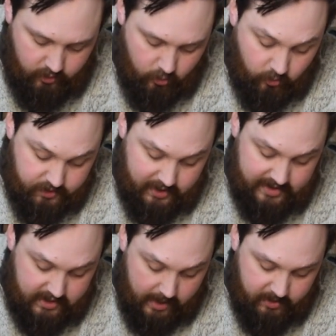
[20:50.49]
or sort of
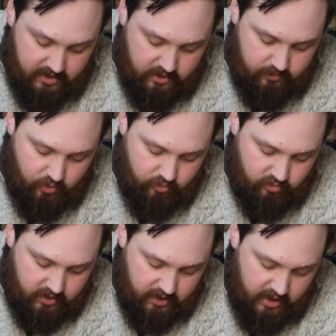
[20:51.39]
damage
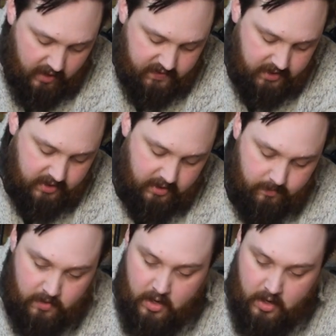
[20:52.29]
your cuff system.